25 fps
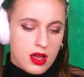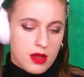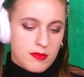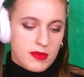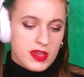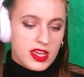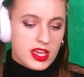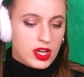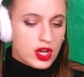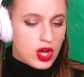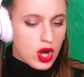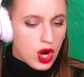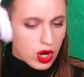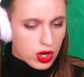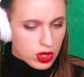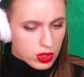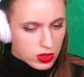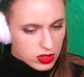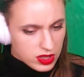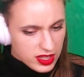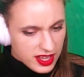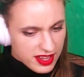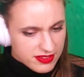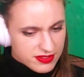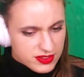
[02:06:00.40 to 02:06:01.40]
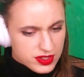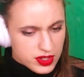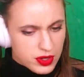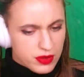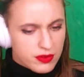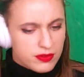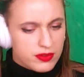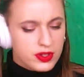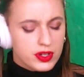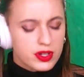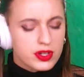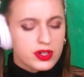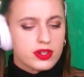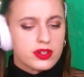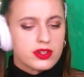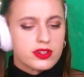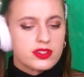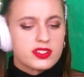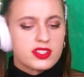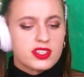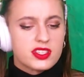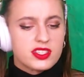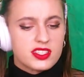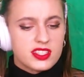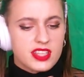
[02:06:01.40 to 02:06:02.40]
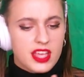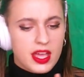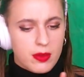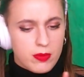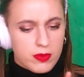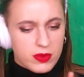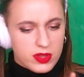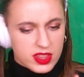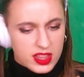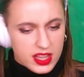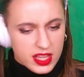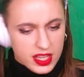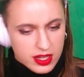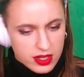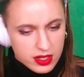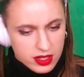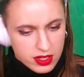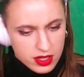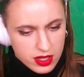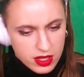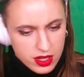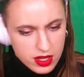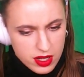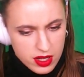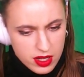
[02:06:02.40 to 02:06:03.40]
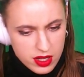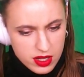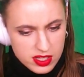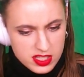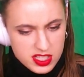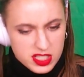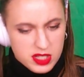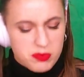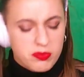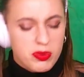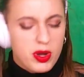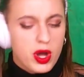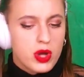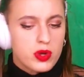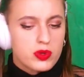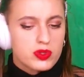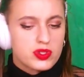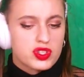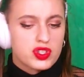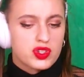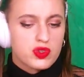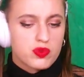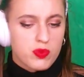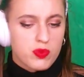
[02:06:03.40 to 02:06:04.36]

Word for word: in Carnal Leftovers. Same with like Supposed to